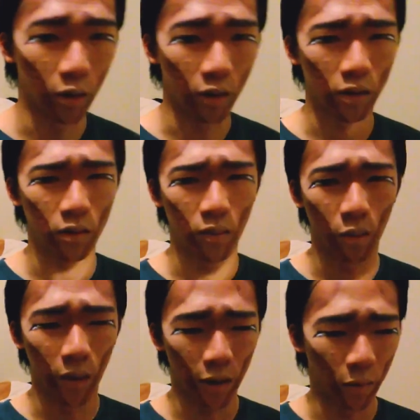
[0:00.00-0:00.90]
looks
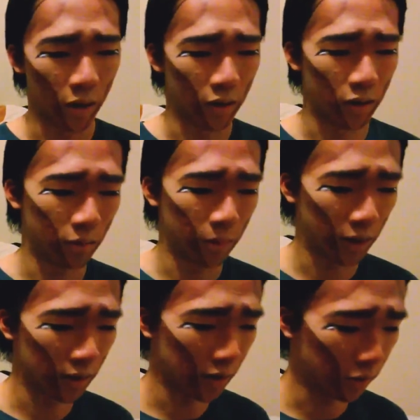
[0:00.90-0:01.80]
the way I want it to,
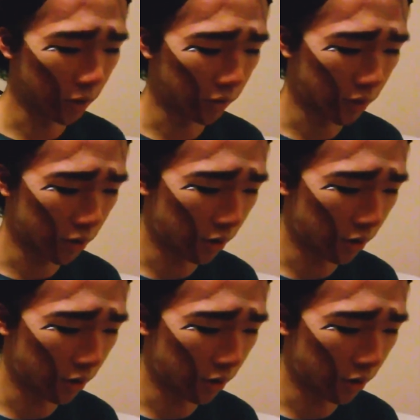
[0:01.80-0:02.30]
because I don't know for